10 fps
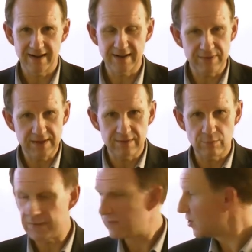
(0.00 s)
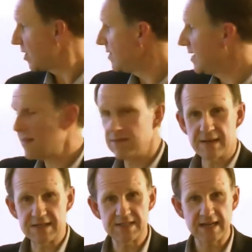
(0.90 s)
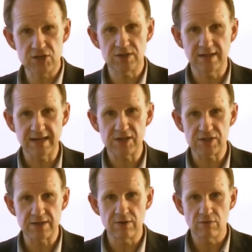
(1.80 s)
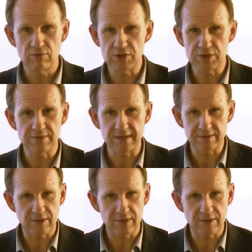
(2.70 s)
And I think we've shown here that meditation can actually reduce it.